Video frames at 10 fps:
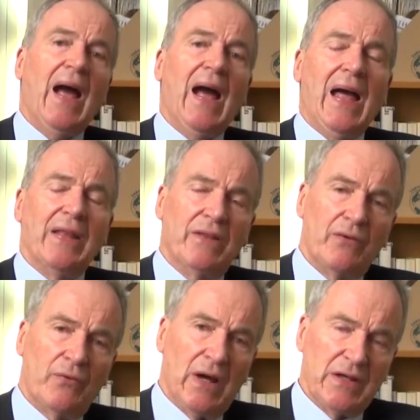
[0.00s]
and
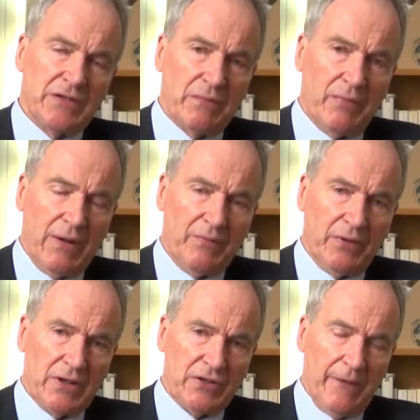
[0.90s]
the rise in blood
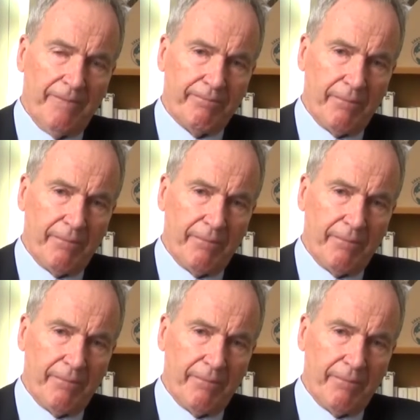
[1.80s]
pressure.